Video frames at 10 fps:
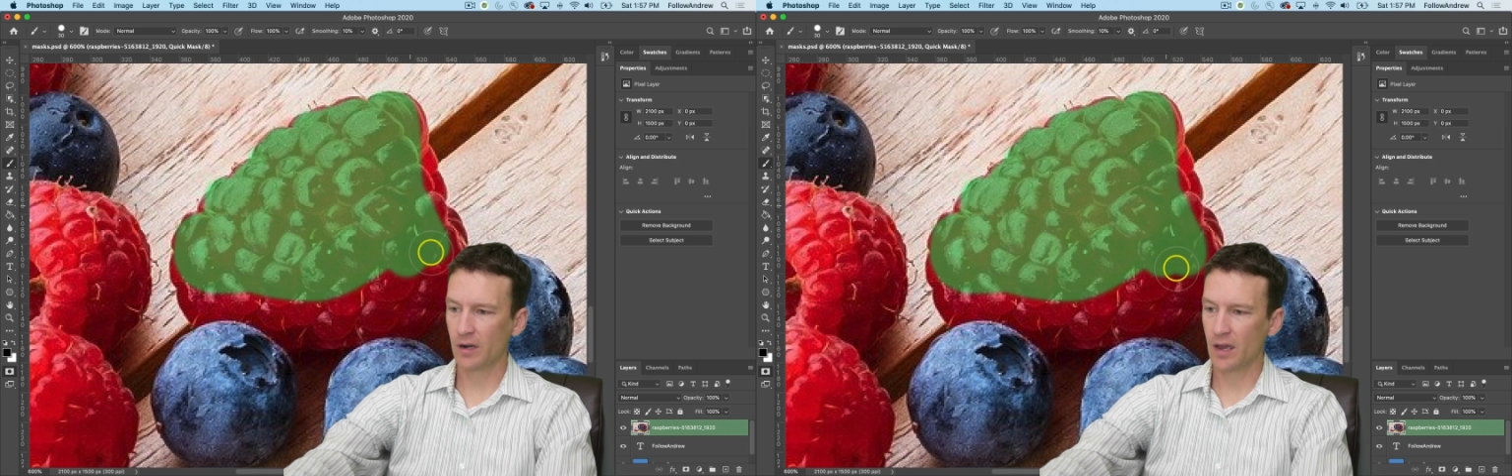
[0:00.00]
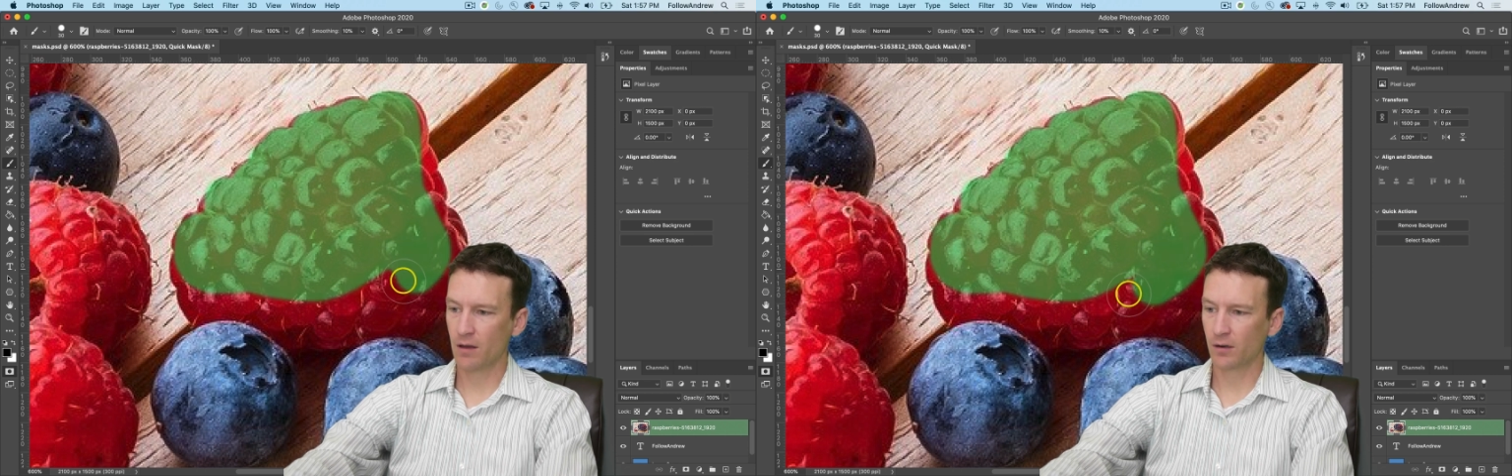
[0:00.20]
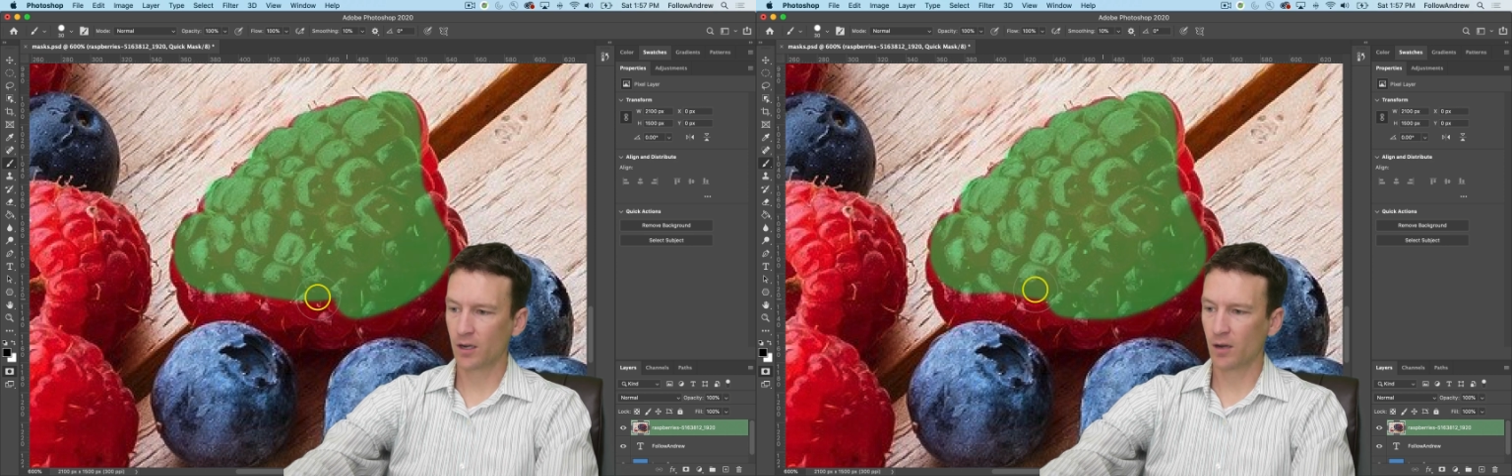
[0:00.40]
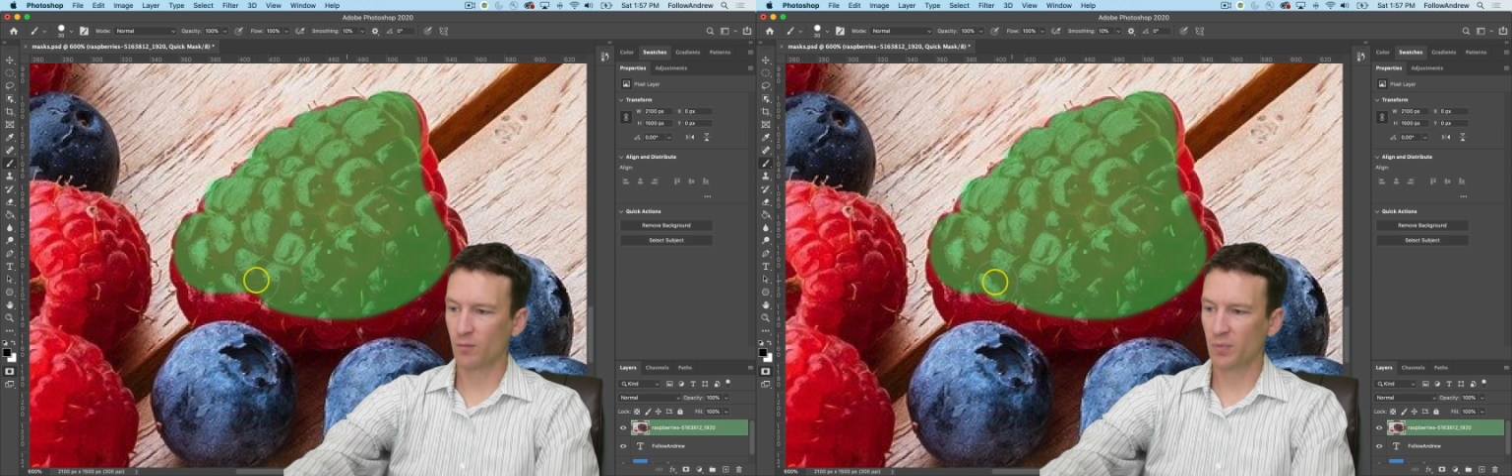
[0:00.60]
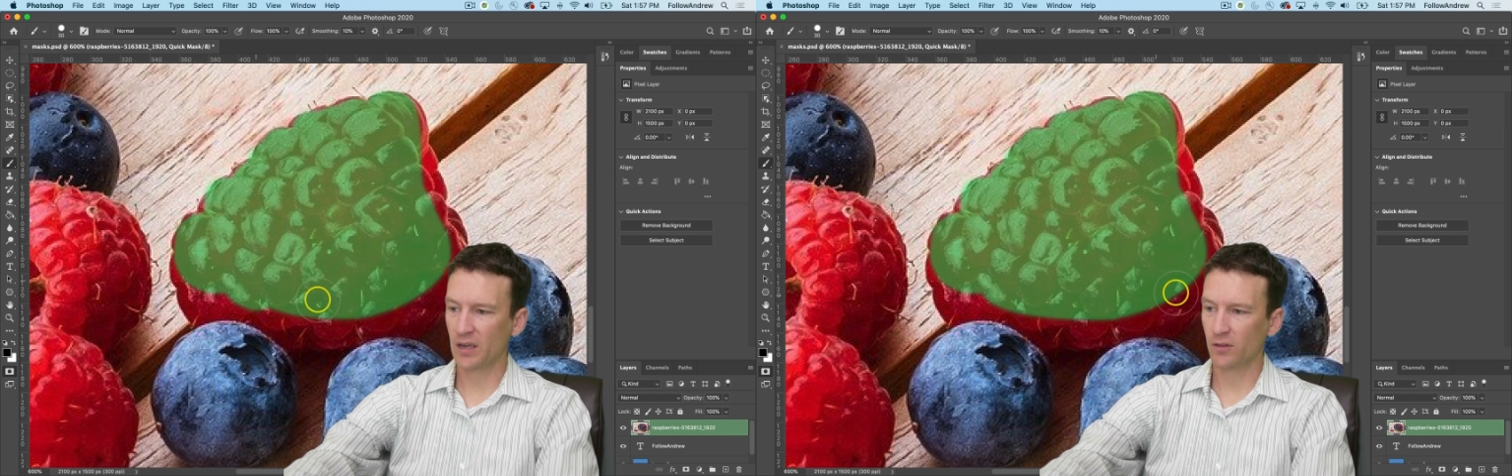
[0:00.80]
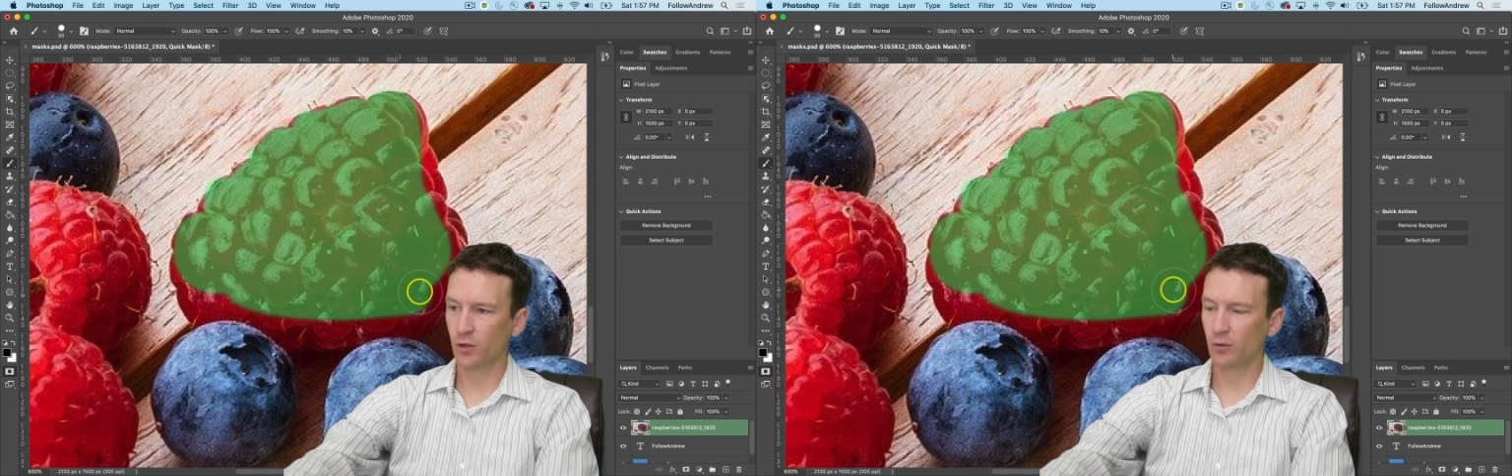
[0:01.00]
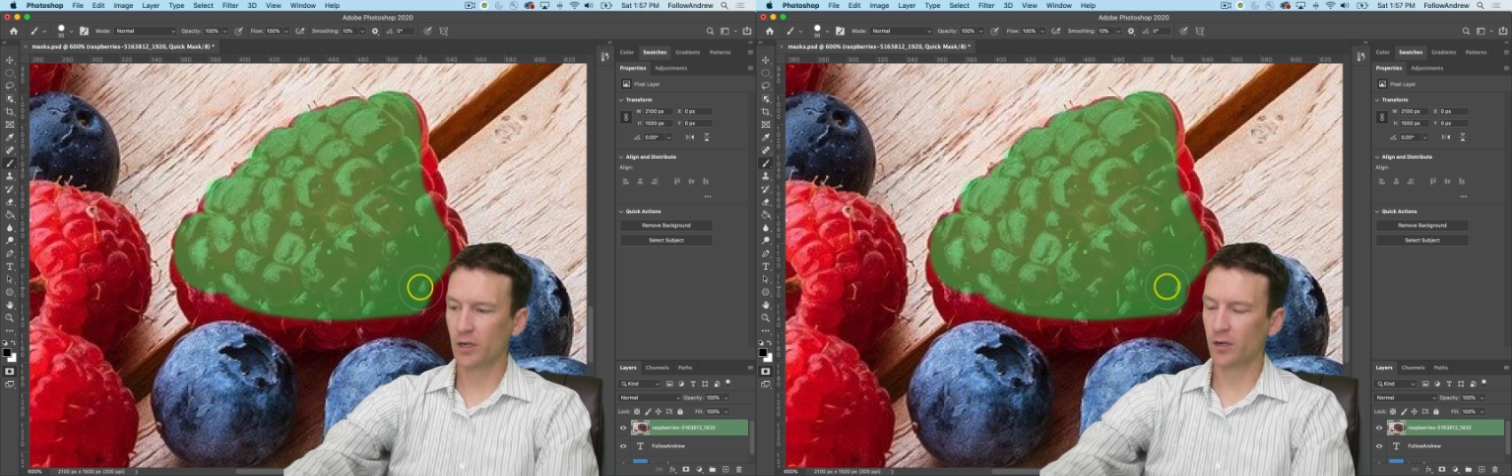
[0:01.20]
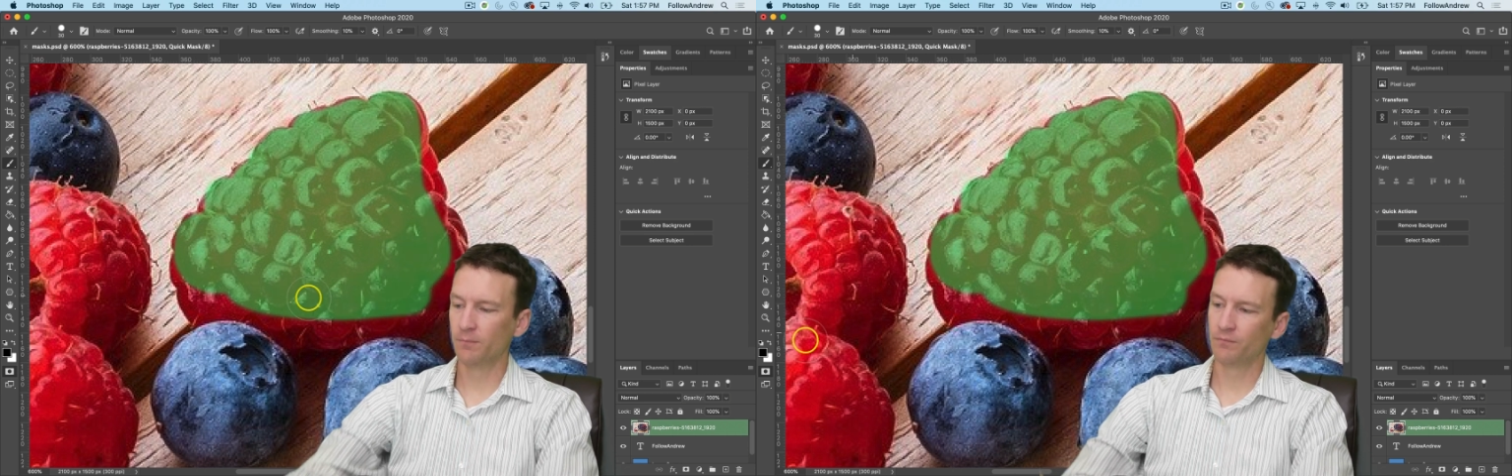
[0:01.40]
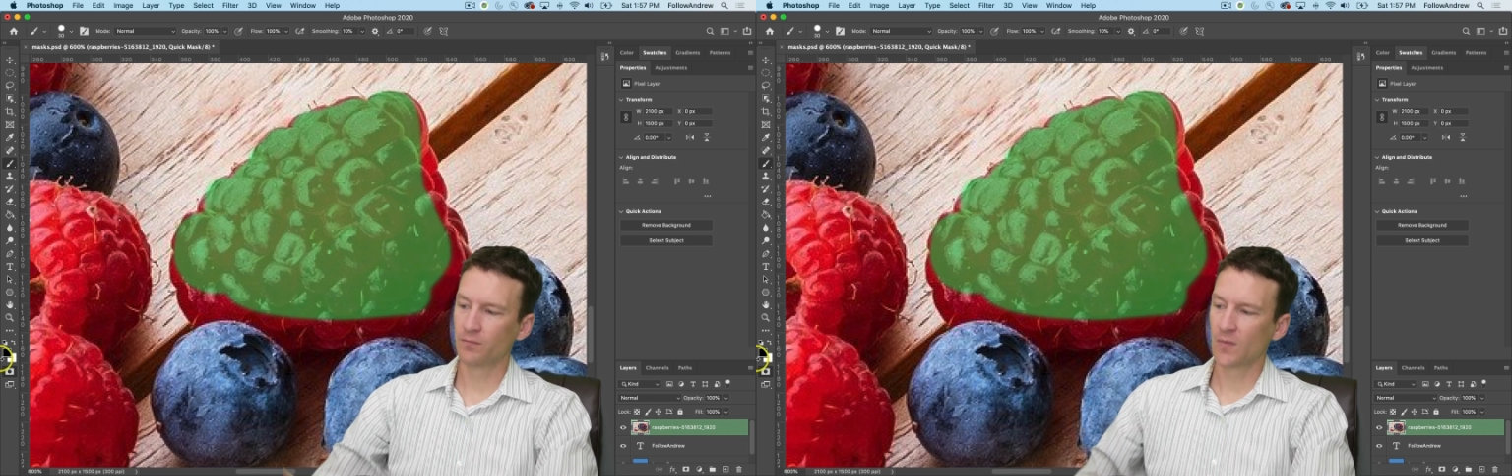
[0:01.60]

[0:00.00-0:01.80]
around and come paint through here.